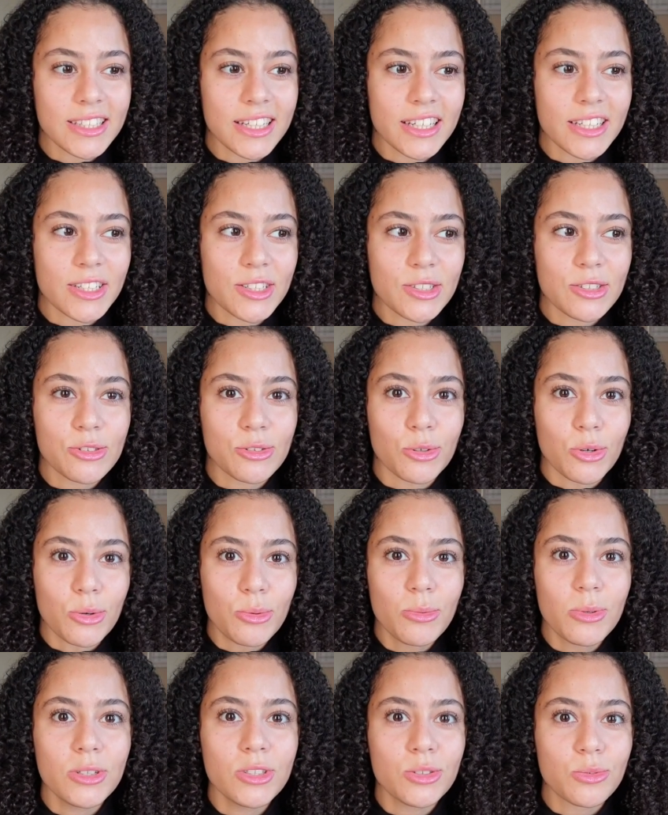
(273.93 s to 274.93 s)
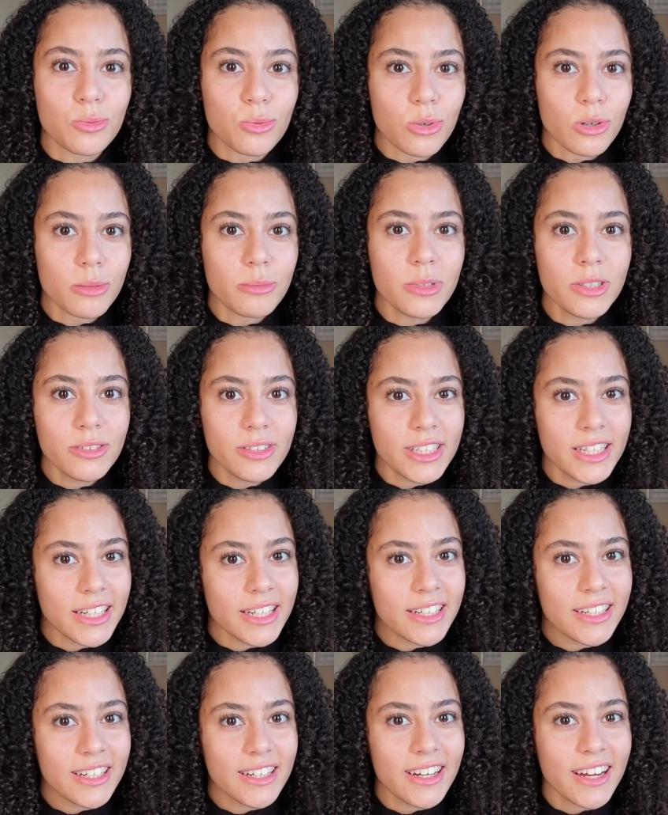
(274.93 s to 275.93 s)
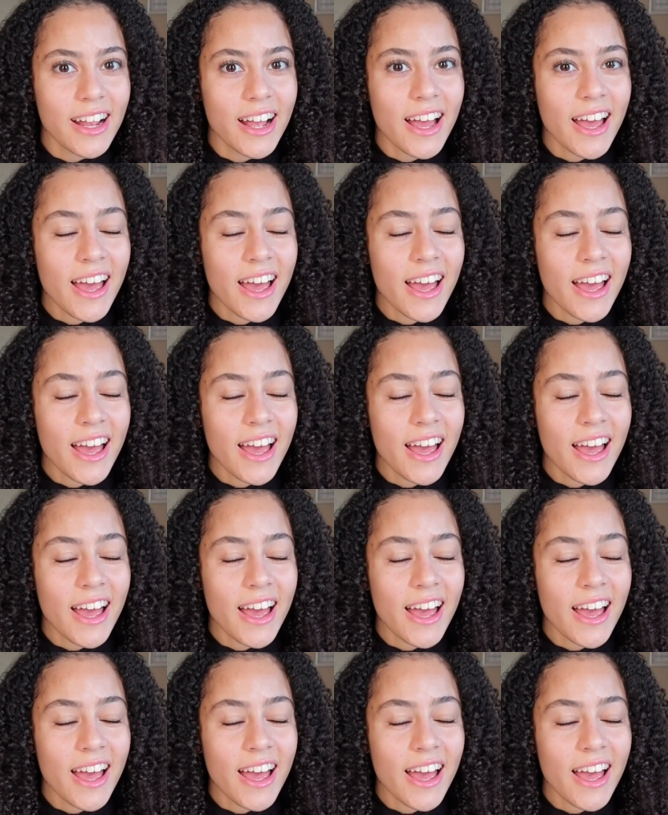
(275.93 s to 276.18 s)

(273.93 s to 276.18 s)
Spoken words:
it is so much warmer in here.